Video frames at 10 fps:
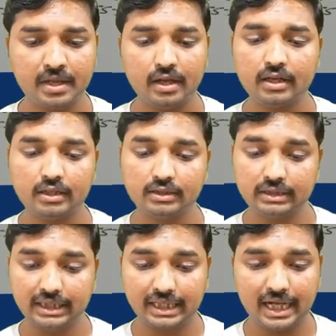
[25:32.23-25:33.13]

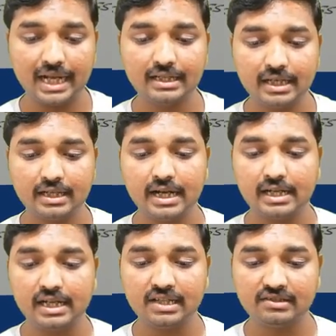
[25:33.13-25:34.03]
the collected
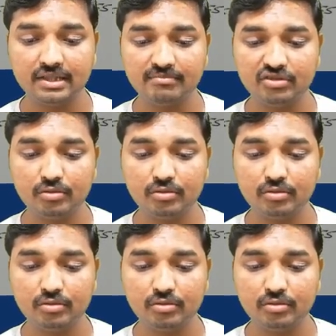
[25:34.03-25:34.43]
data seems